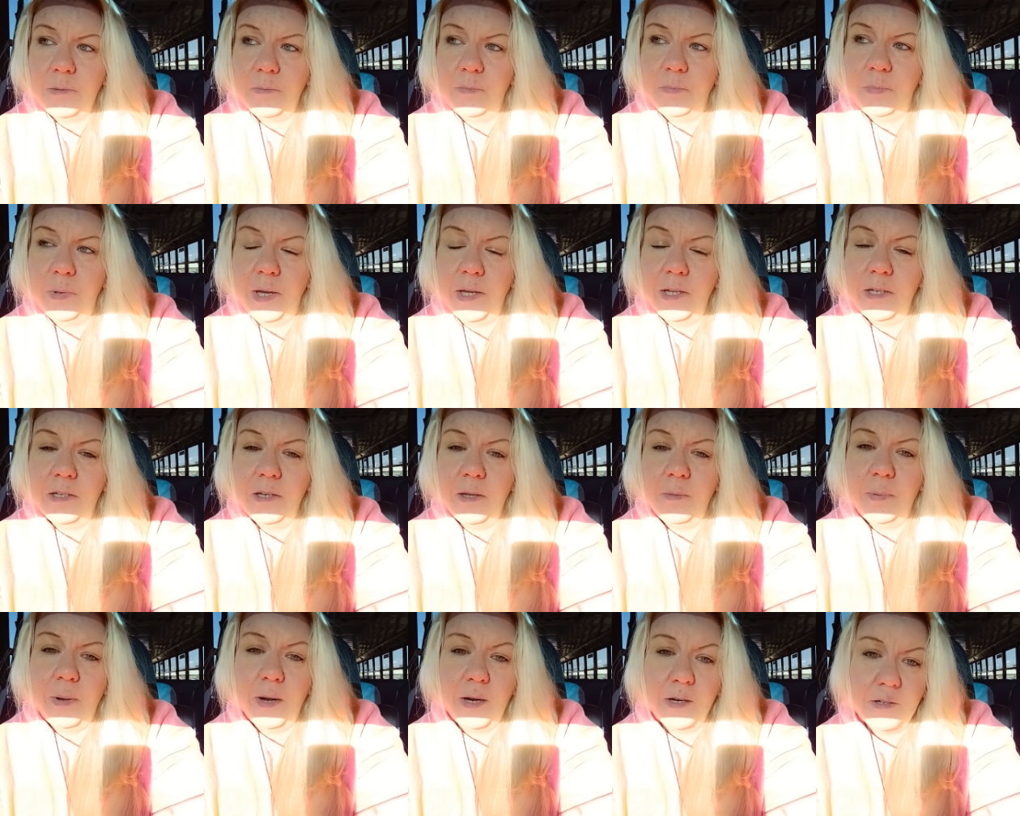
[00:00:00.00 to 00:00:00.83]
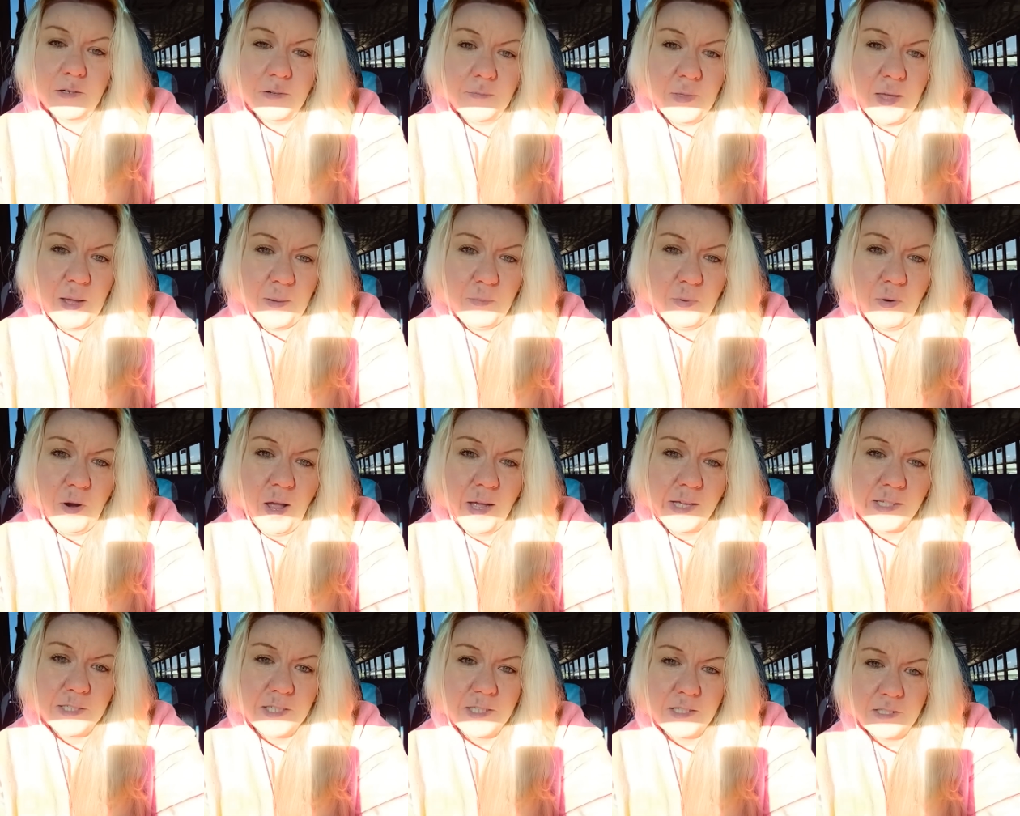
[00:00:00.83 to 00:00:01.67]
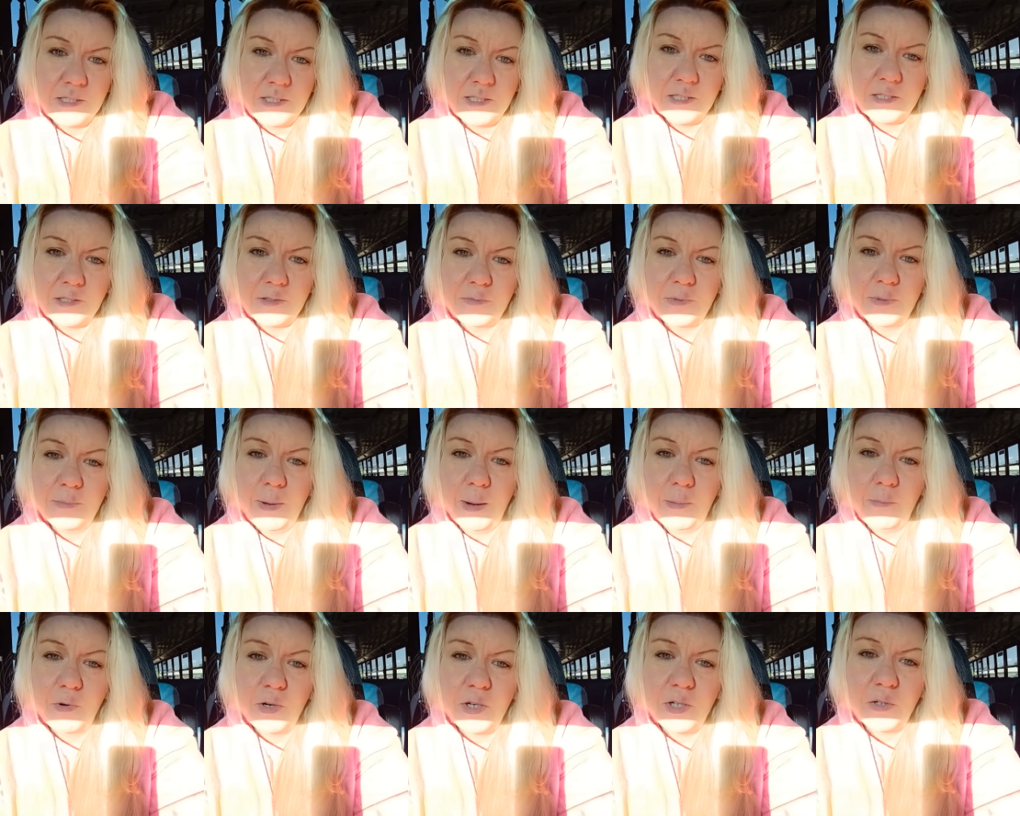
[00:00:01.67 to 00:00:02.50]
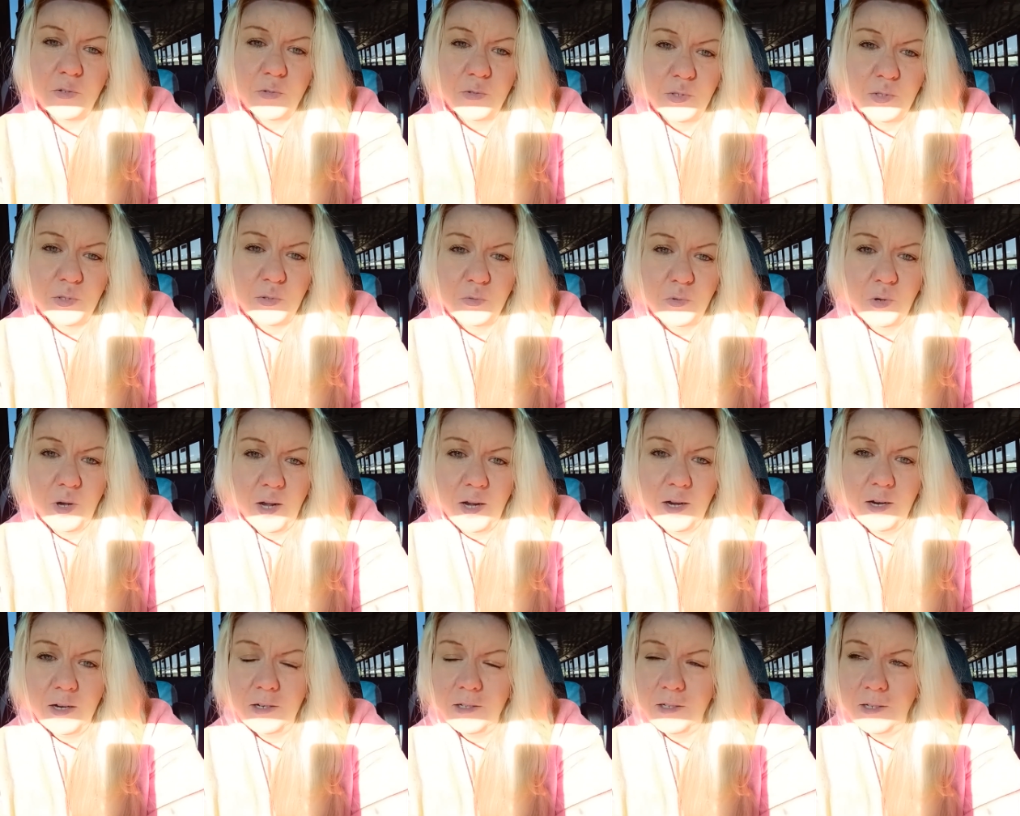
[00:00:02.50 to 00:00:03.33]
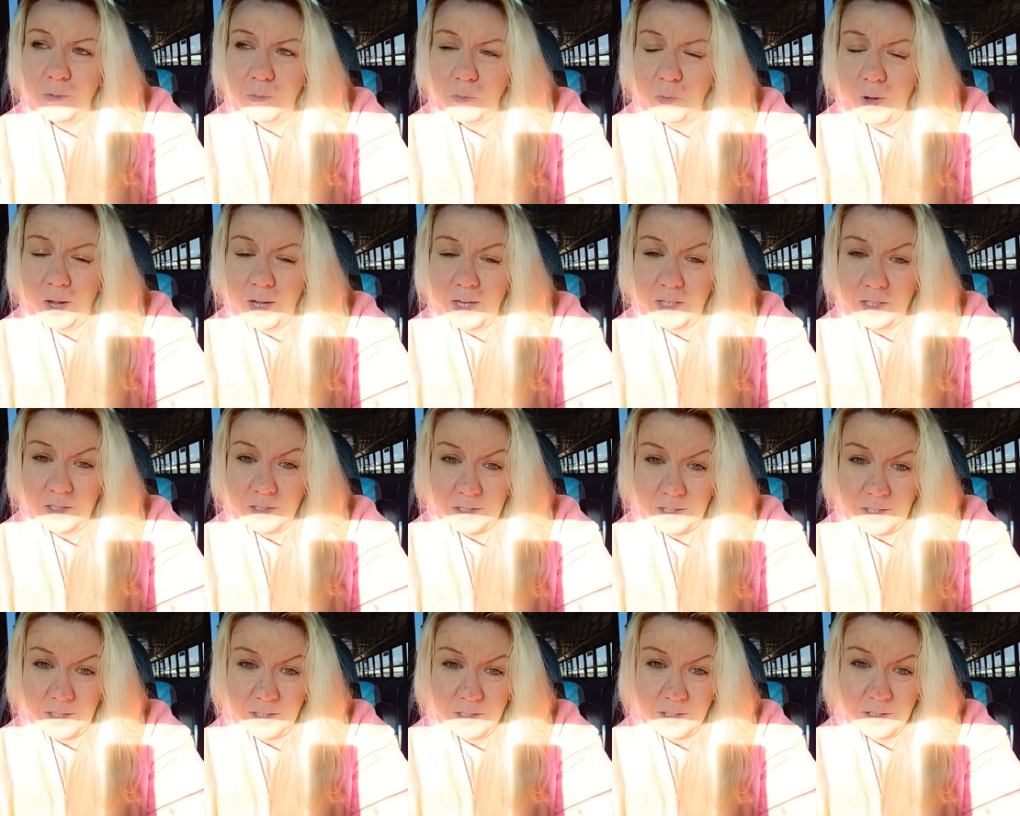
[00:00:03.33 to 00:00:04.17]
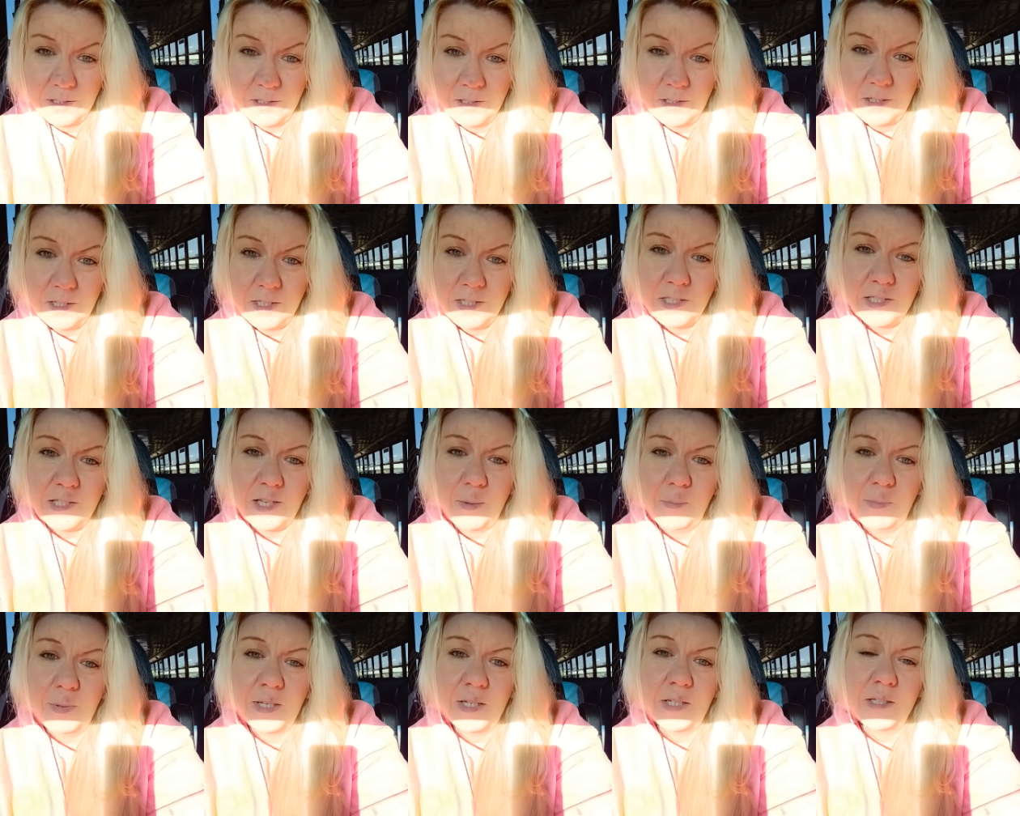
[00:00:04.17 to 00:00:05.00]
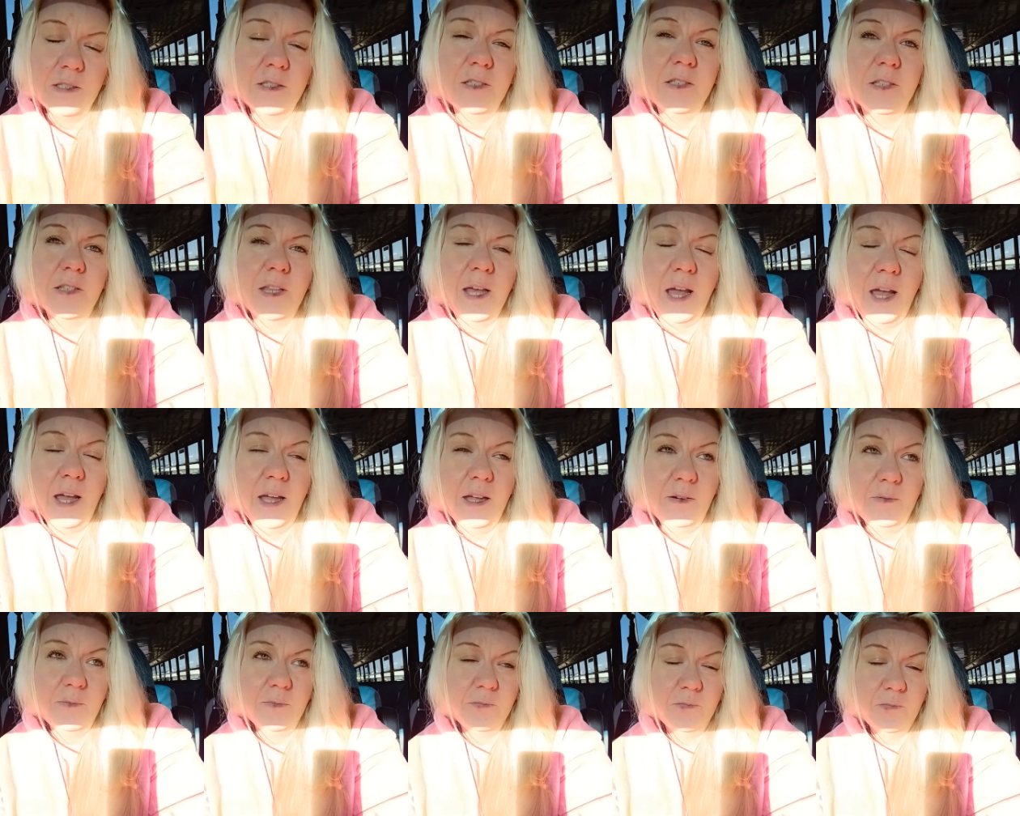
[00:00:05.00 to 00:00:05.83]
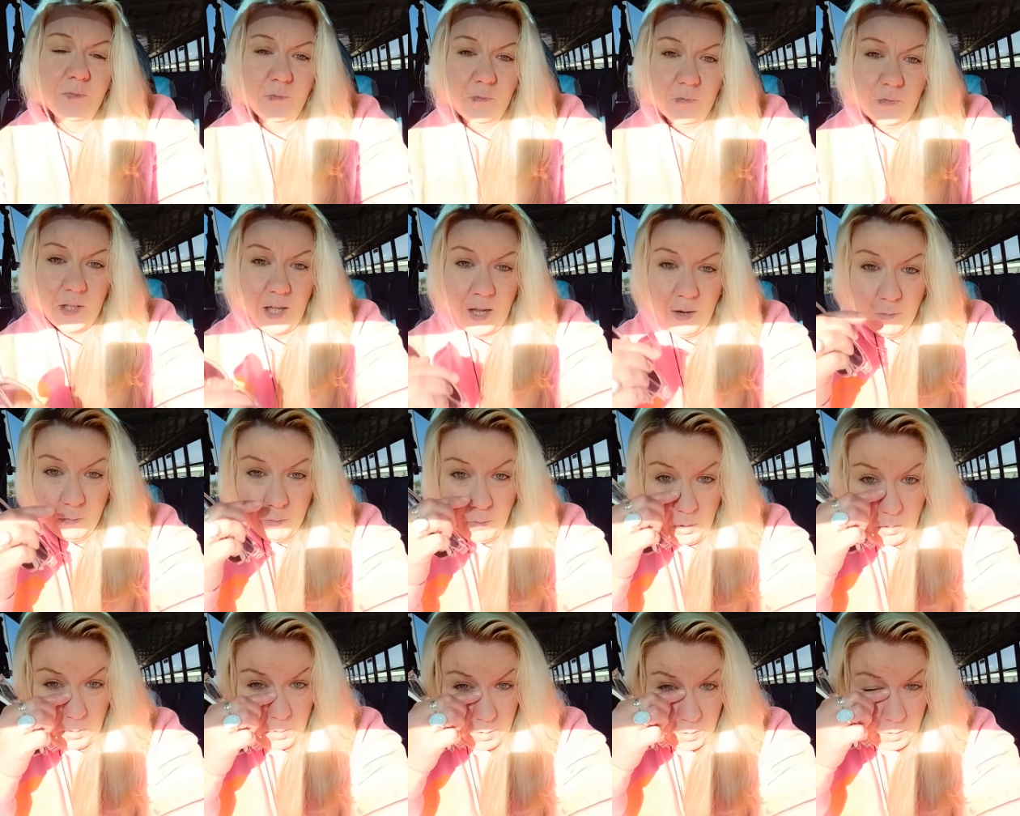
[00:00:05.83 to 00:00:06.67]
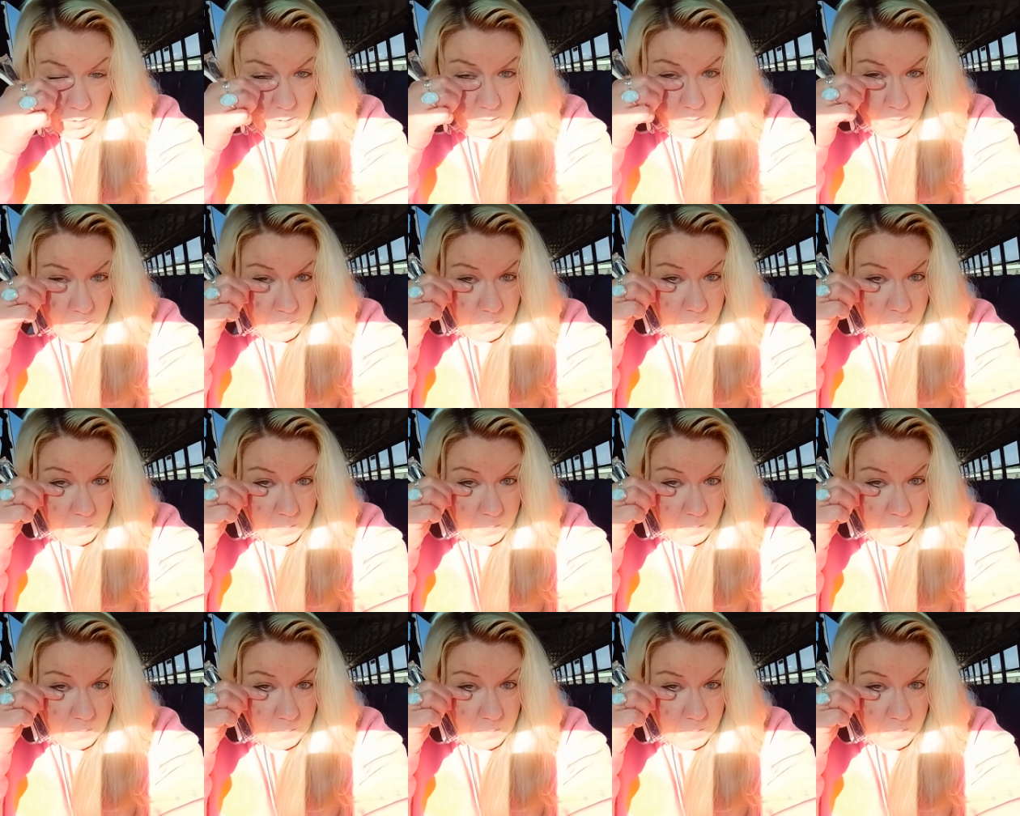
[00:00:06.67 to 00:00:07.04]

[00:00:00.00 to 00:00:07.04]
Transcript: but a part of that process is remembering who you are and why you're here and stepping into that that role.